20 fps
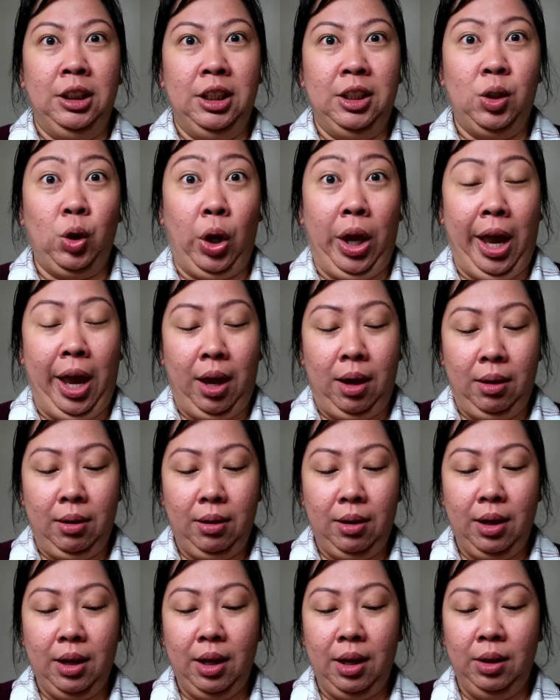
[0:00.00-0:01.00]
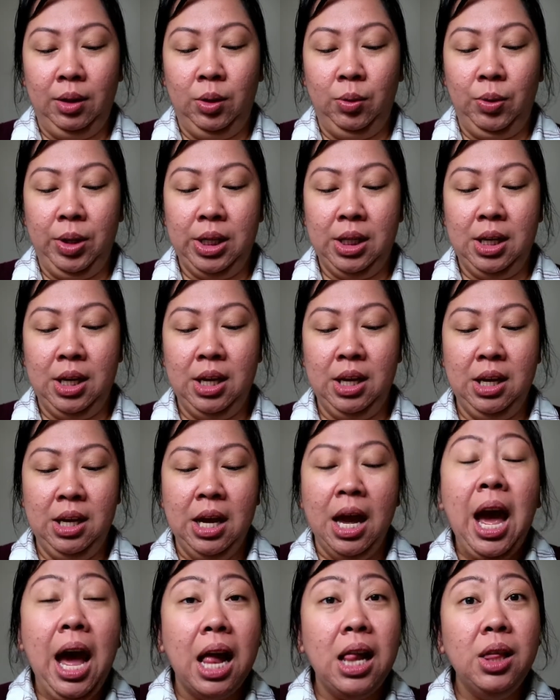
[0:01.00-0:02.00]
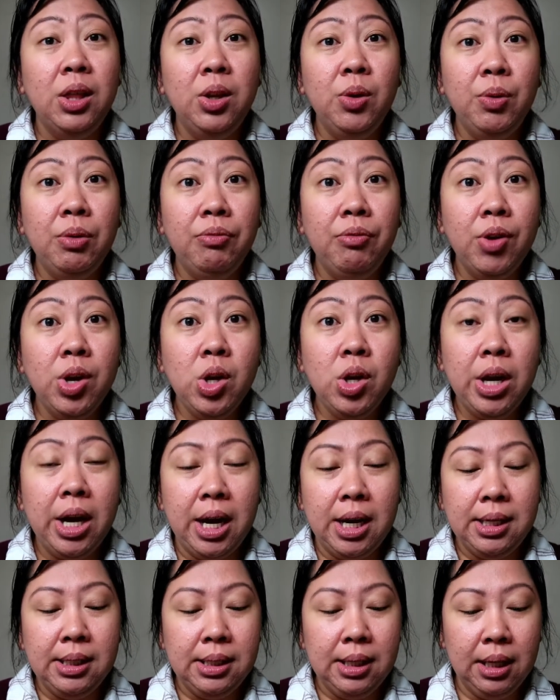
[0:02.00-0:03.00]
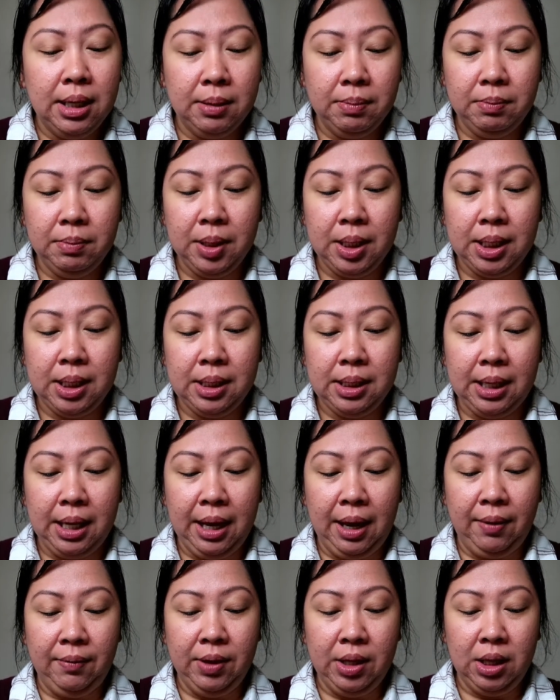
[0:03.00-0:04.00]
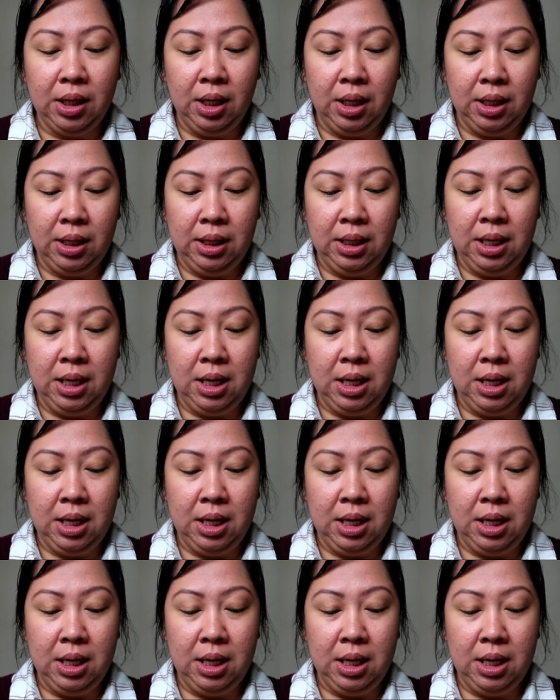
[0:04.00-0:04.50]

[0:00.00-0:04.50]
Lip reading: it's okay. I'll do it. I'll do it for you guys because I haven't done